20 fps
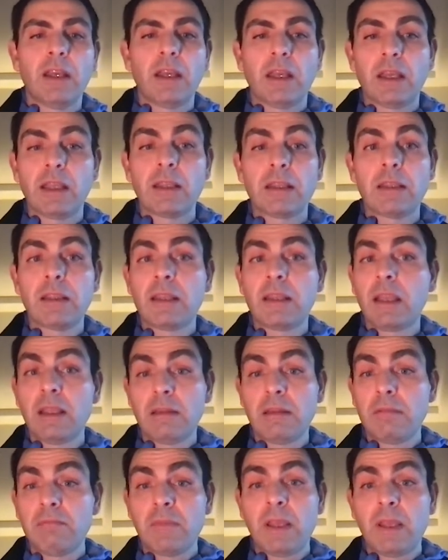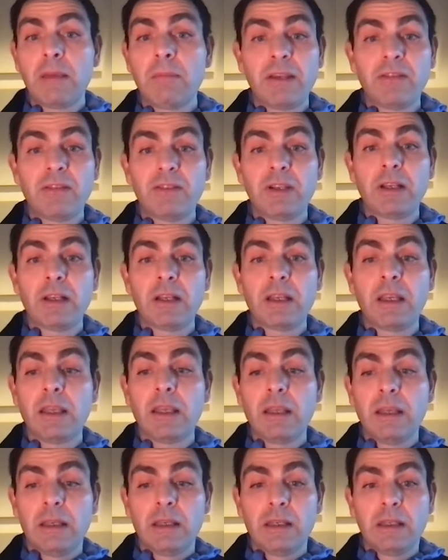And they
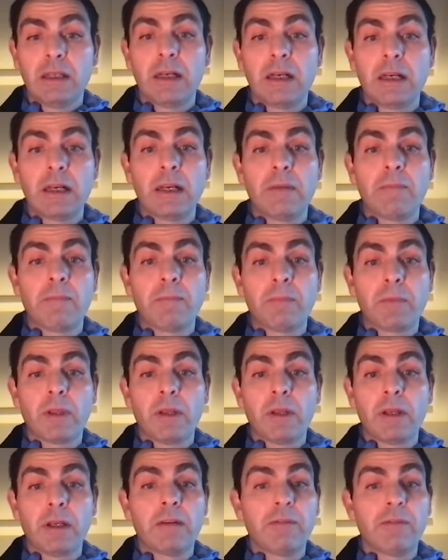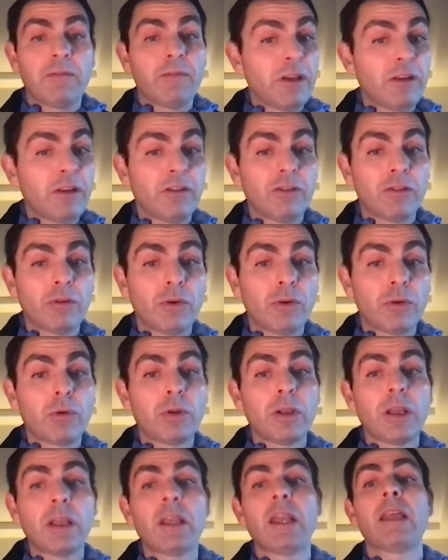basically finished
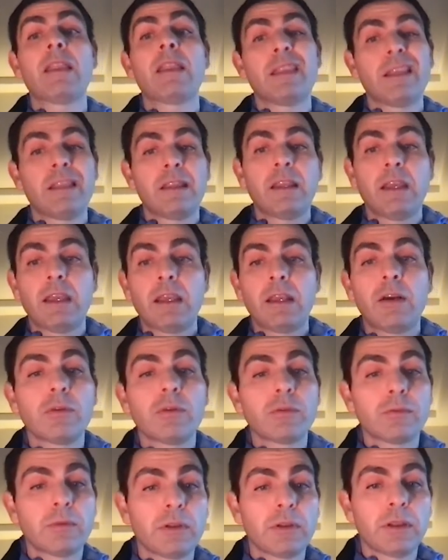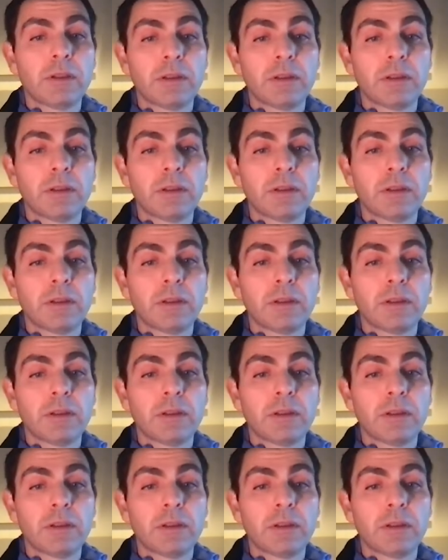locally, and then they go.